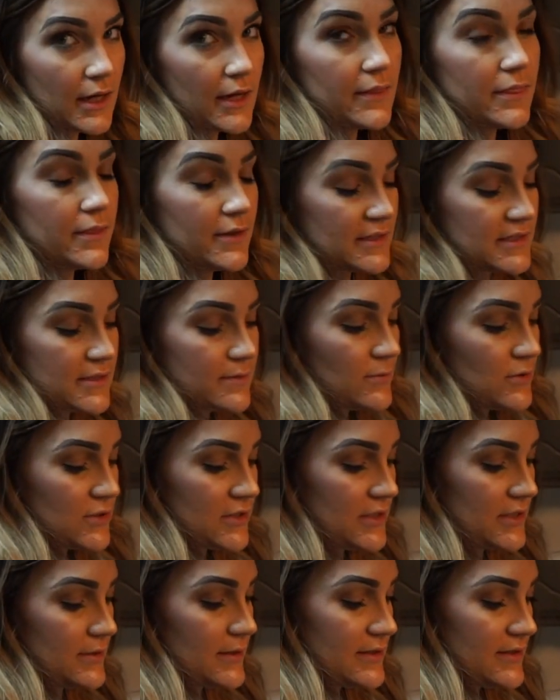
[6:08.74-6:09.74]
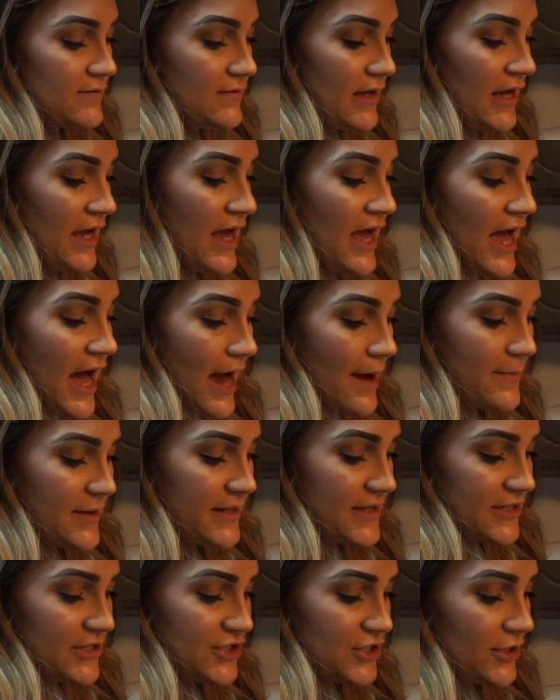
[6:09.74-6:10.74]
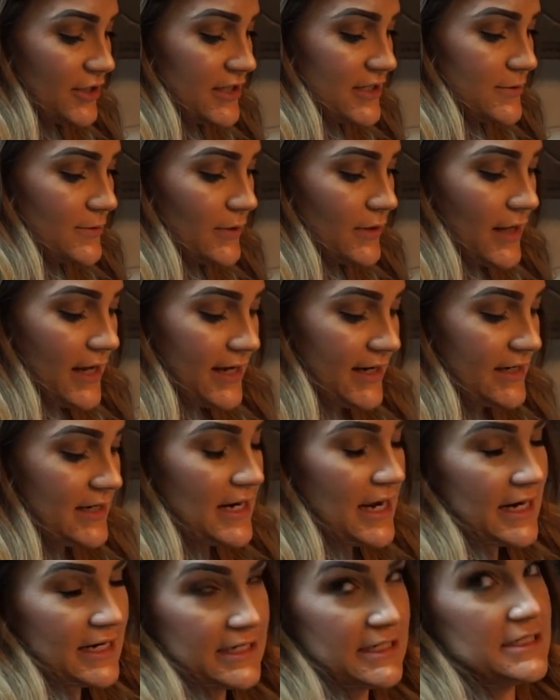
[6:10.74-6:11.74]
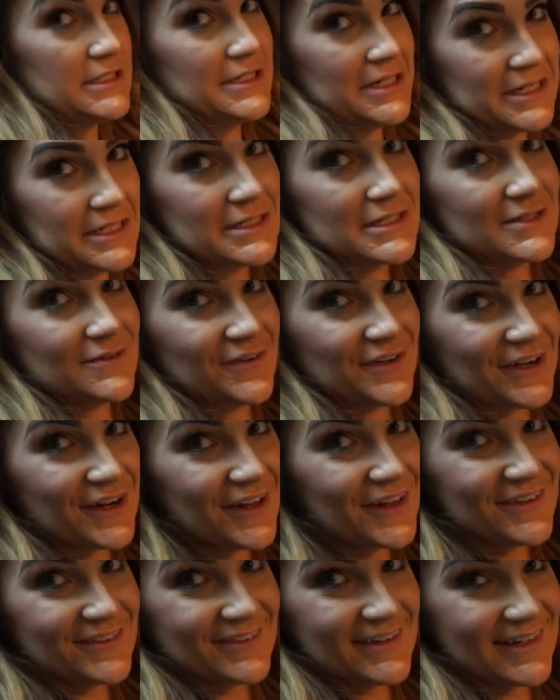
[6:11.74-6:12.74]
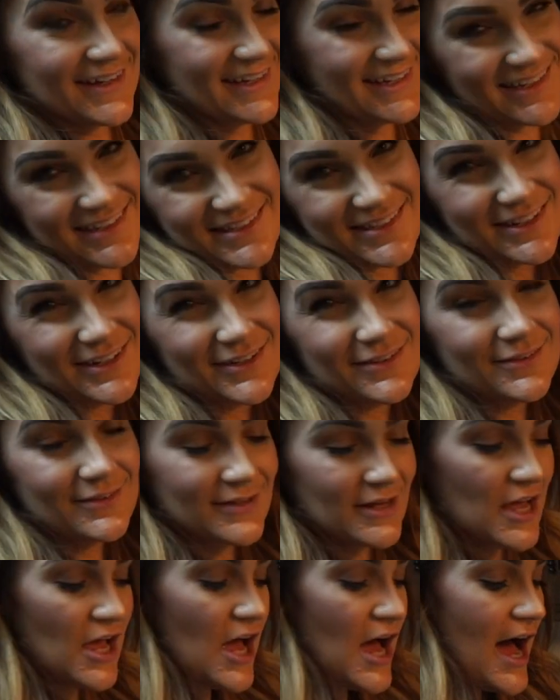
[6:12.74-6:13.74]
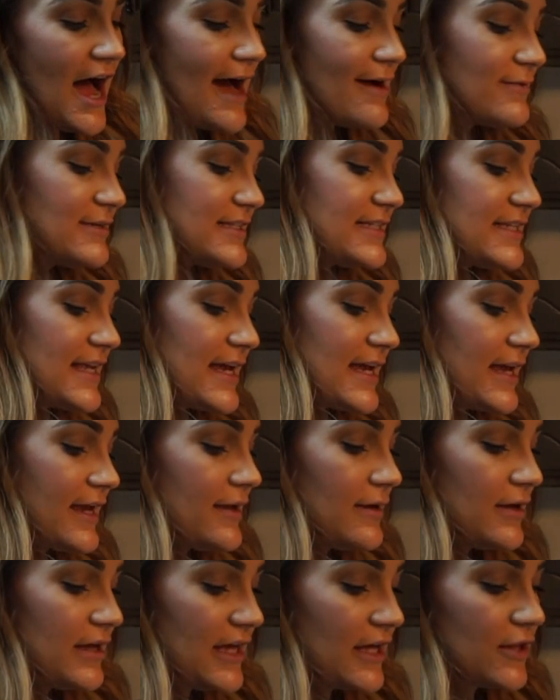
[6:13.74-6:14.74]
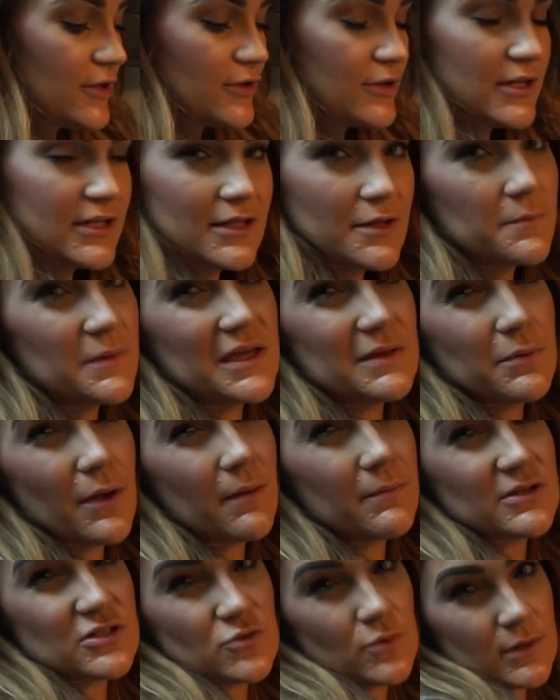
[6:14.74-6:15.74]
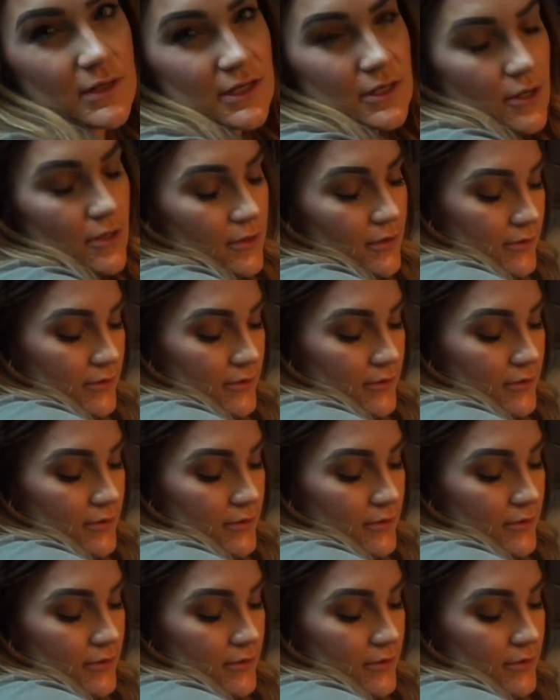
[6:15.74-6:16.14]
Yeah, that's the most expensive thing. I mean, the chilies were like 90 cents for all of it. So I would say, including the meat, probably $20.